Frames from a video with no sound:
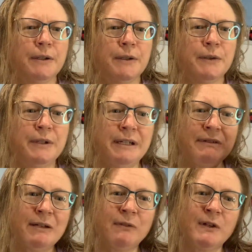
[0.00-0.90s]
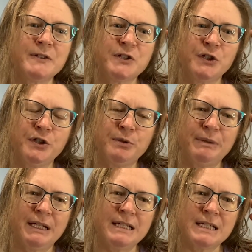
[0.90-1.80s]
Good evening, Flosstube.
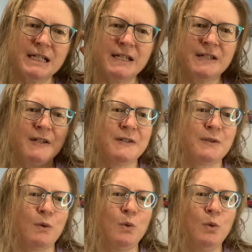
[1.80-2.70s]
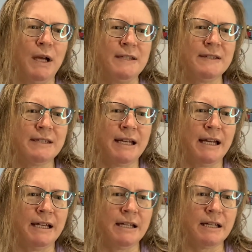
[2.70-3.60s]
It is
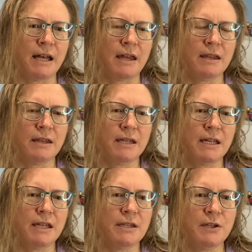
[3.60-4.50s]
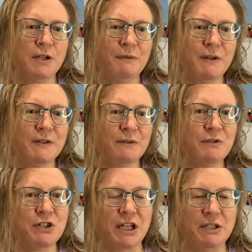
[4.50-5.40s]
Wednesday, the 31st of
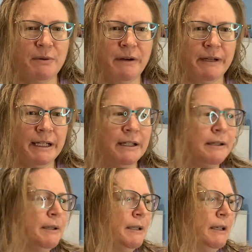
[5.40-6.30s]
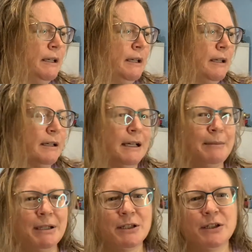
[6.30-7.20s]
January,
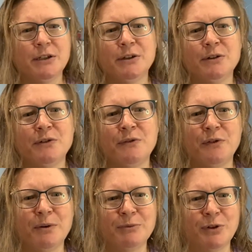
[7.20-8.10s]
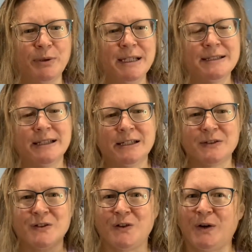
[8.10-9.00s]
coming to you from Queensland,
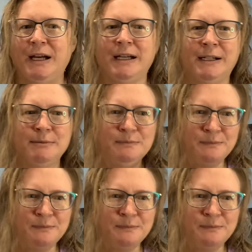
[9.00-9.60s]
Australia.